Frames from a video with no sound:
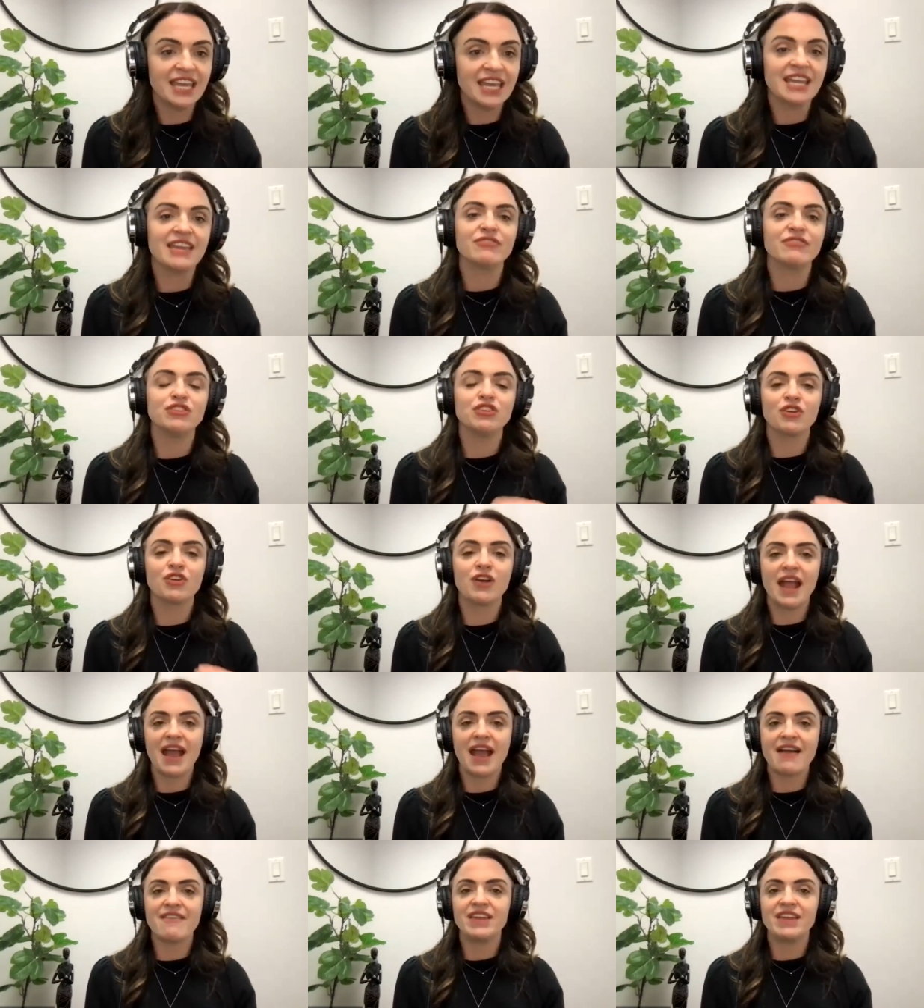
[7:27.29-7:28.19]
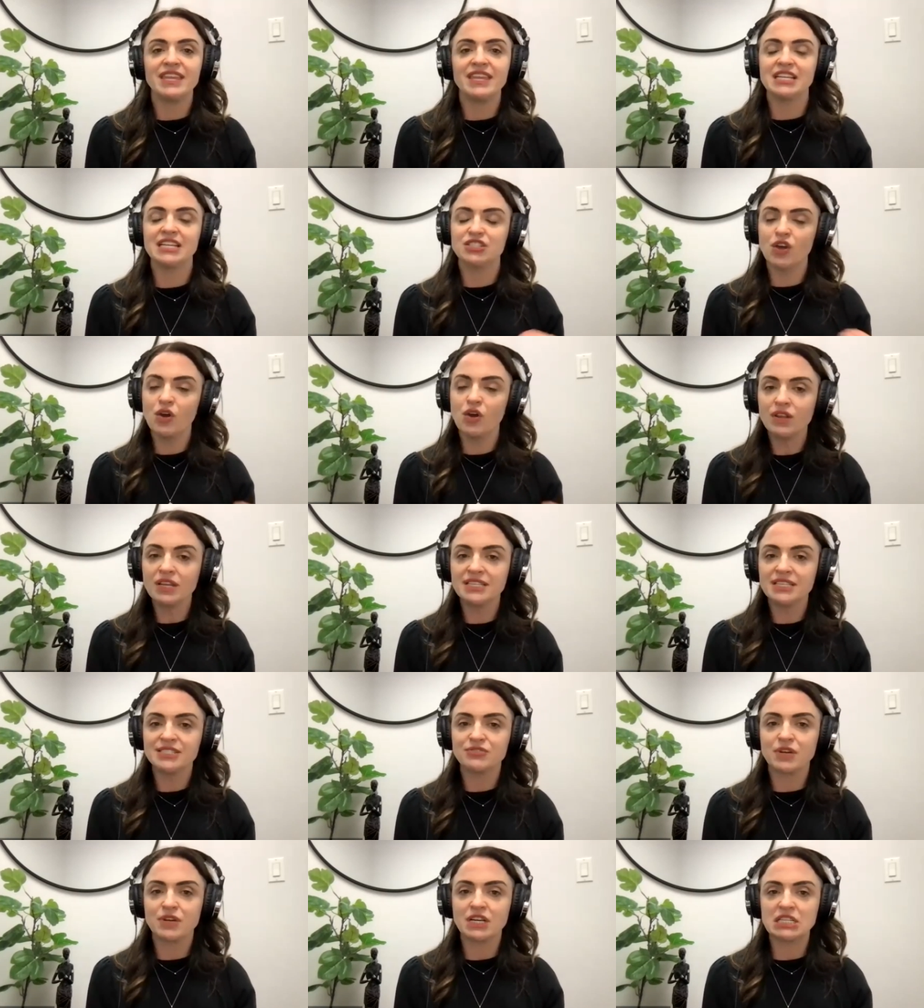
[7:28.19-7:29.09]
if you're having that total
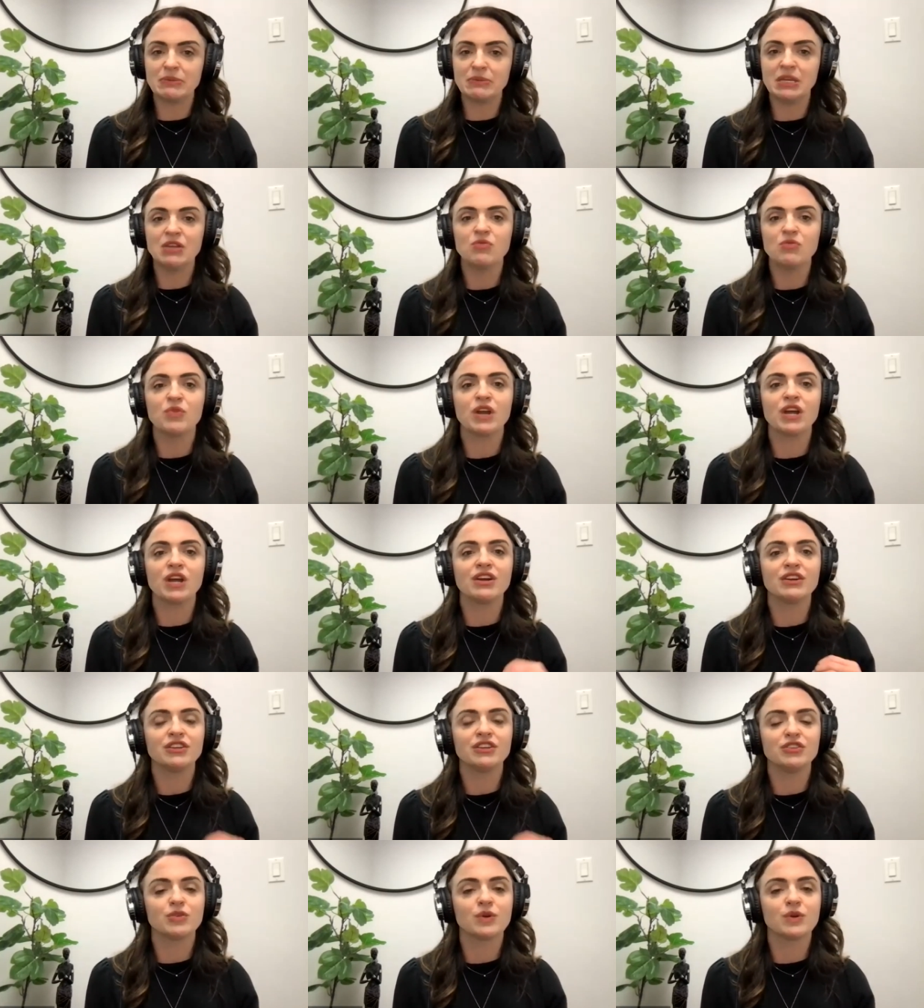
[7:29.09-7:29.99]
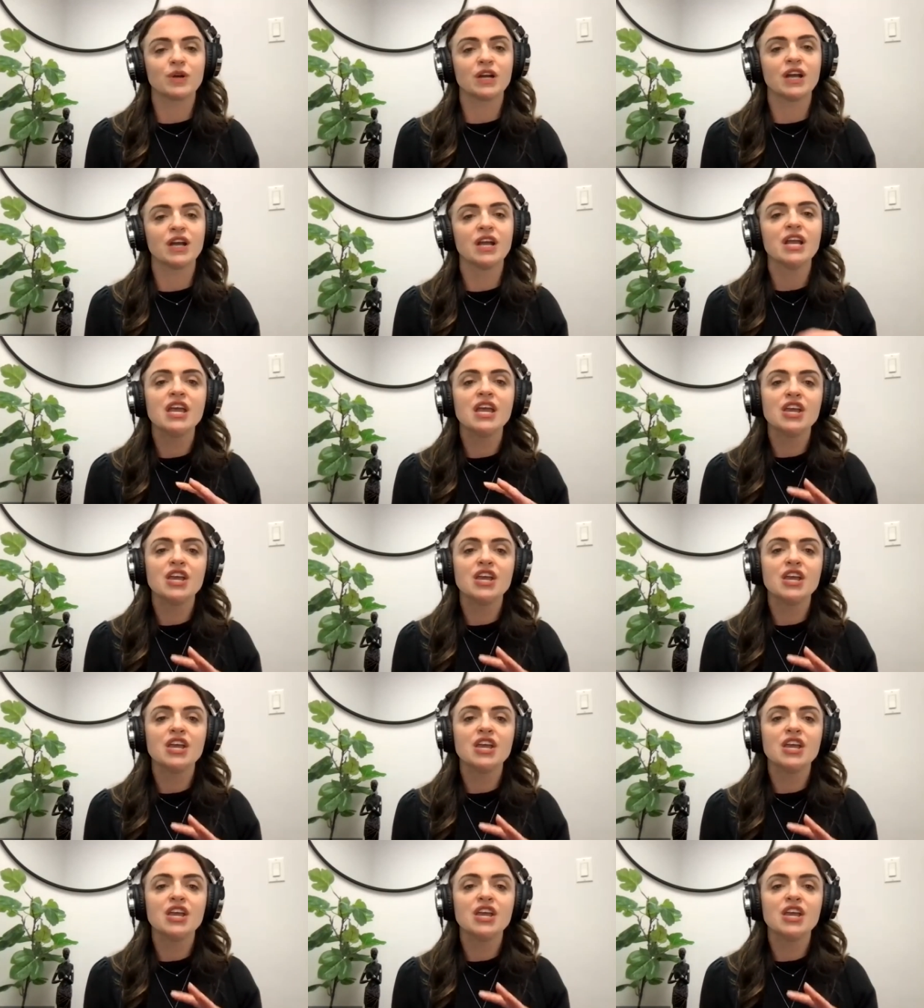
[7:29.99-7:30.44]
hysterectomy where your